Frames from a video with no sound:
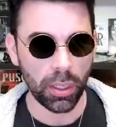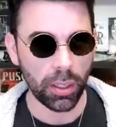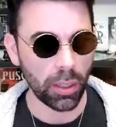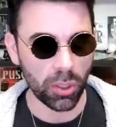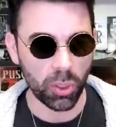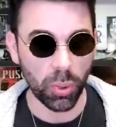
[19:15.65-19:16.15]

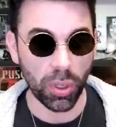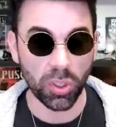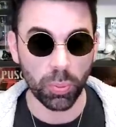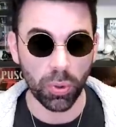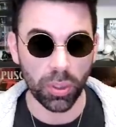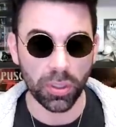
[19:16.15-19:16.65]
And this
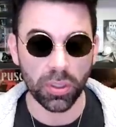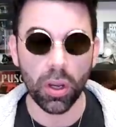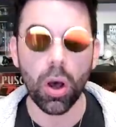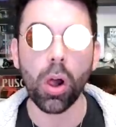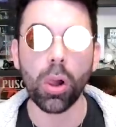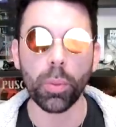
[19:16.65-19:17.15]
principle is a
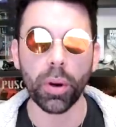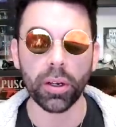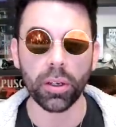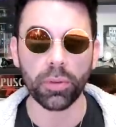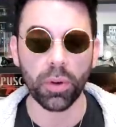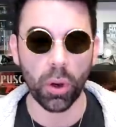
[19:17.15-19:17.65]

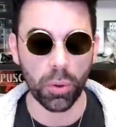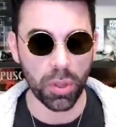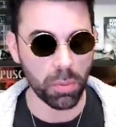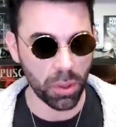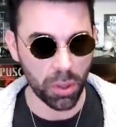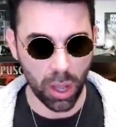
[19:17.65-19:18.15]
hallmark of
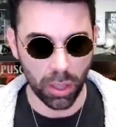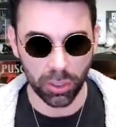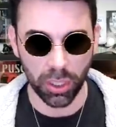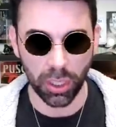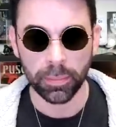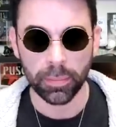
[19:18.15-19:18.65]
Odin
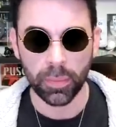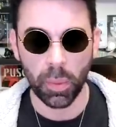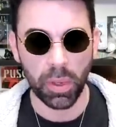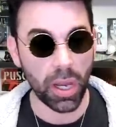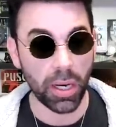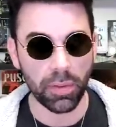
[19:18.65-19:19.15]
mythology. I
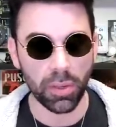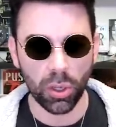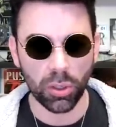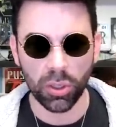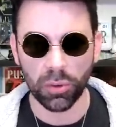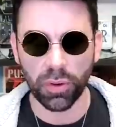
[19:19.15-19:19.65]
mean, I'd even
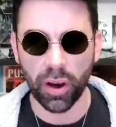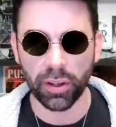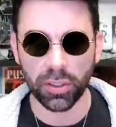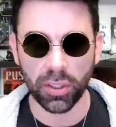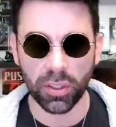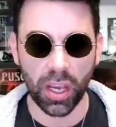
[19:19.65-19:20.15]
go so far
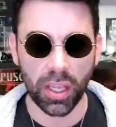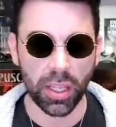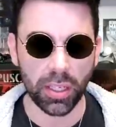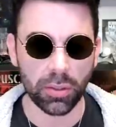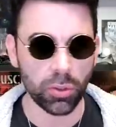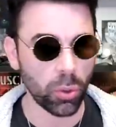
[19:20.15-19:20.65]
as to say
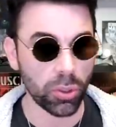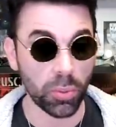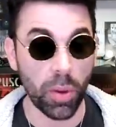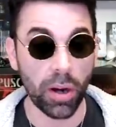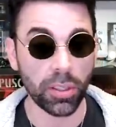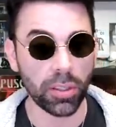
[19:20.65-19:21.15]
that George
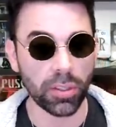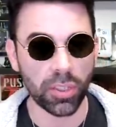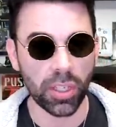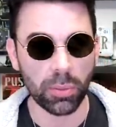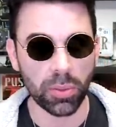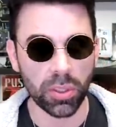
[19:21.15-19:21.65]
Martin
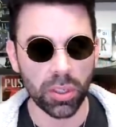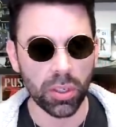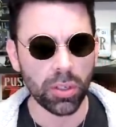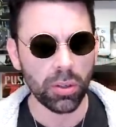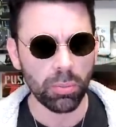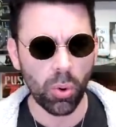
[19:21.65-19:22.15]
seems
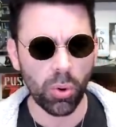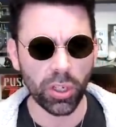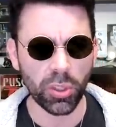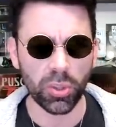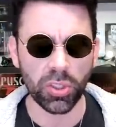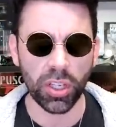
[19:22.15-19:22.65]
more
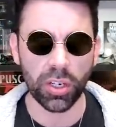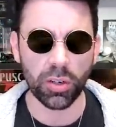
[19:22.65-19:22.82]
interested